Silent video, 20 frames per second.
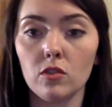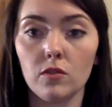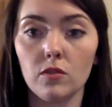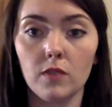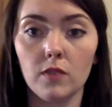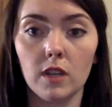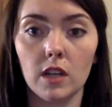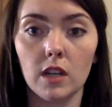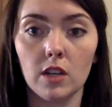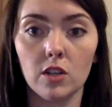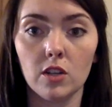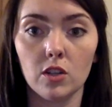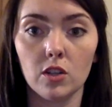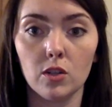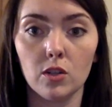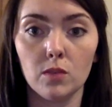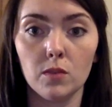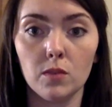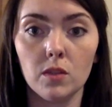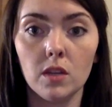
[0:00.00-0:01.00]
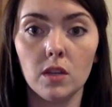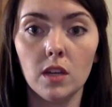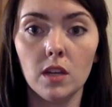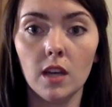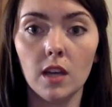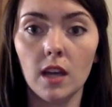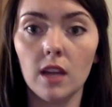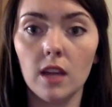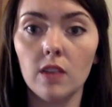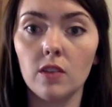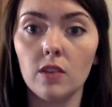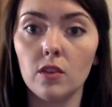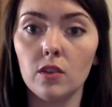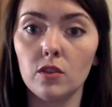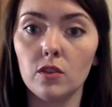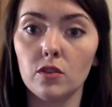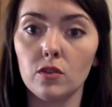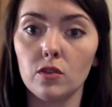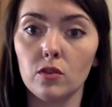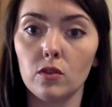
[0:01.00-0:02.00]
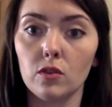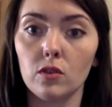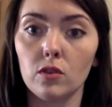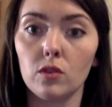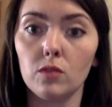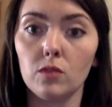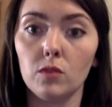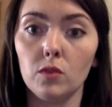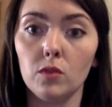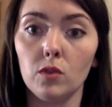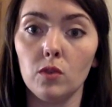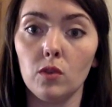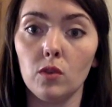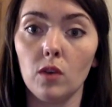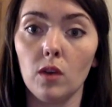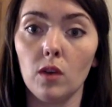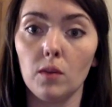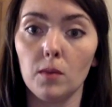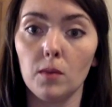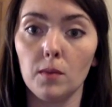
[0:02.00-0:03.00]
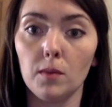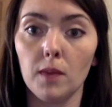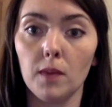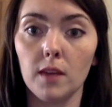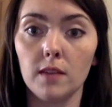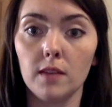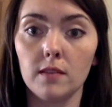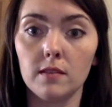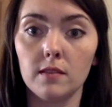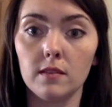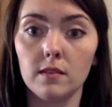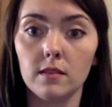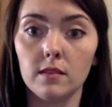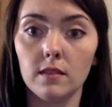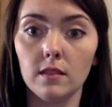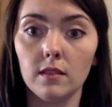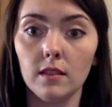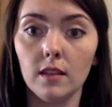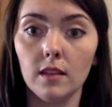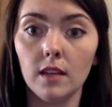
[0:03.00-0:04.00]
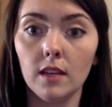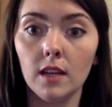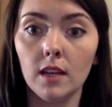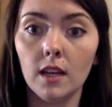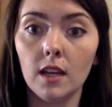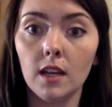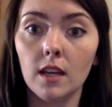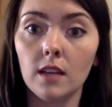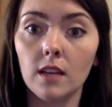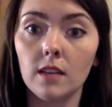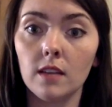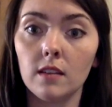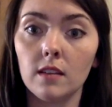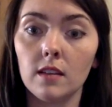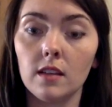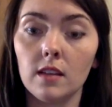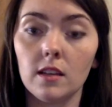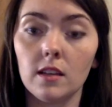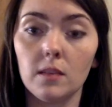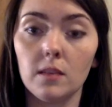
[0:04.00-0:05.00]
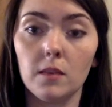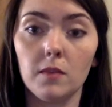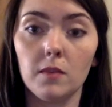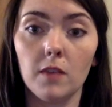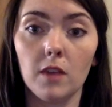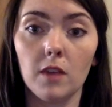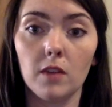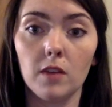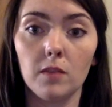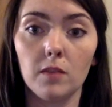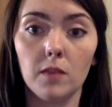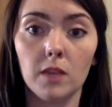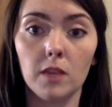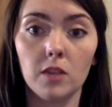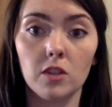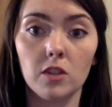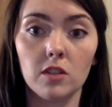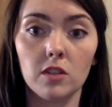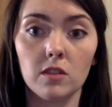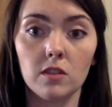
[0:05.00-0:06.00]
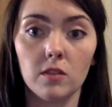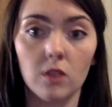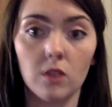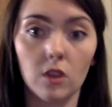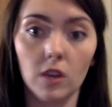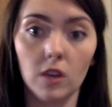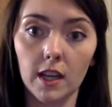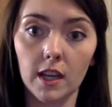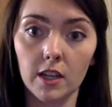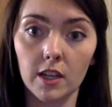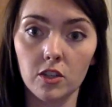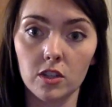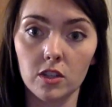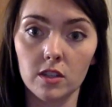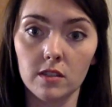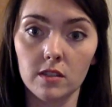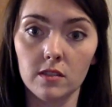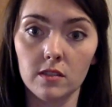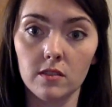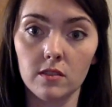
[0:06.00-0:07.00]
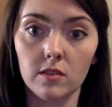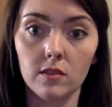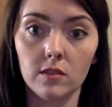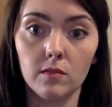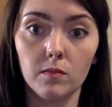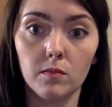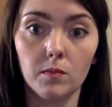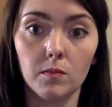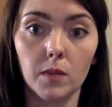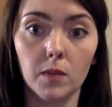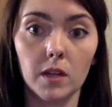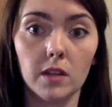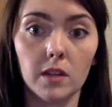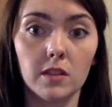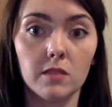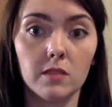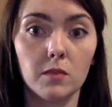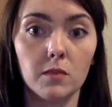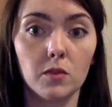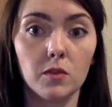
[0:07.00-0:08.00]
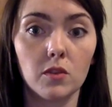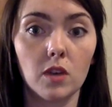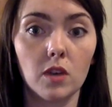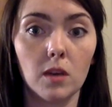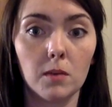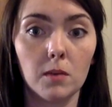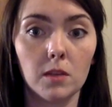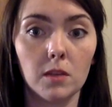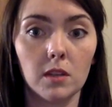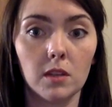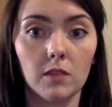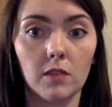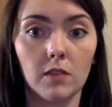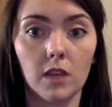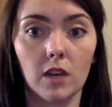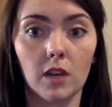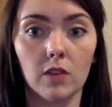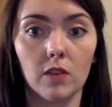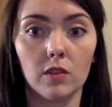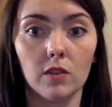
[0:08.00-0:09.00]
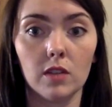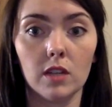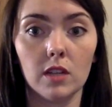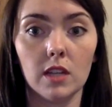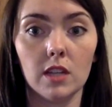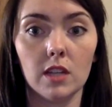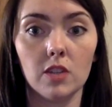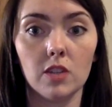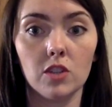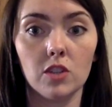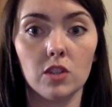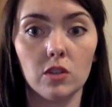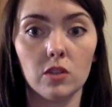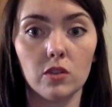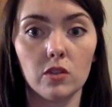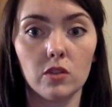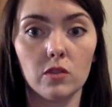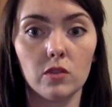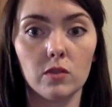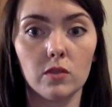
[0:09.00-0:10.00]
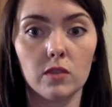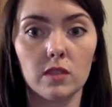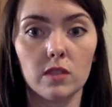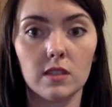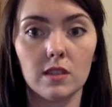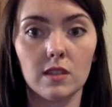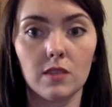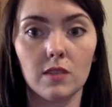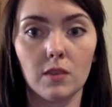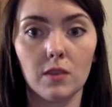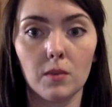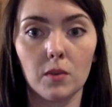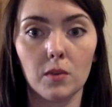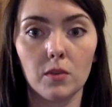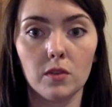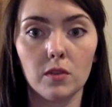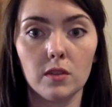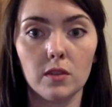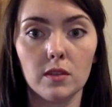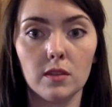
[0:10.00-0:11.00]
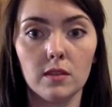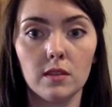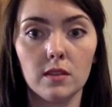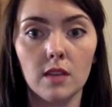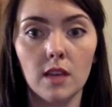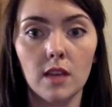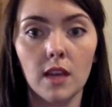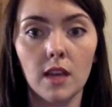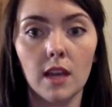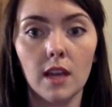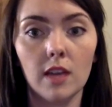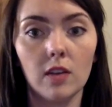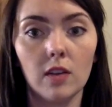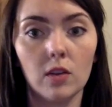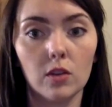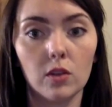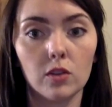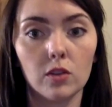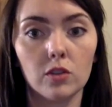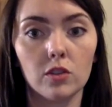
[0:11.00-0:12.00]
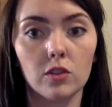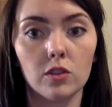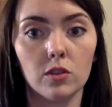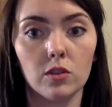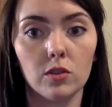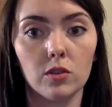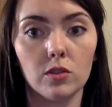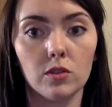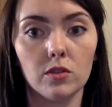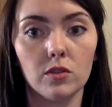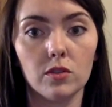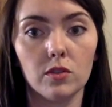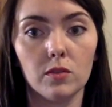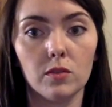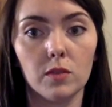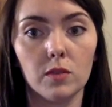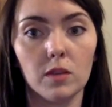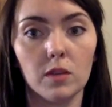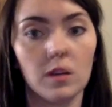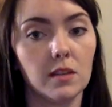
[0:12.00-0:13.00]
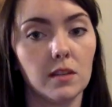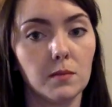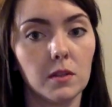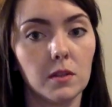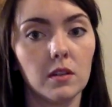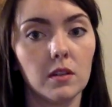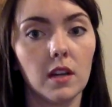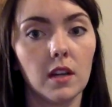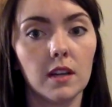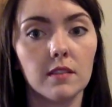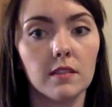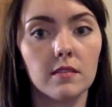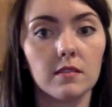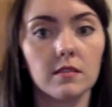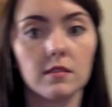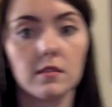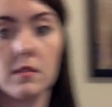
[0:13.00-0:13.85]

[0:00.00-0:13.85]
or feeding tubes, and those who are immunocompromised. It can be found in patients of all ages, but it's most commonly found in children with cystic fibrosis and older adults who have been hospitalized.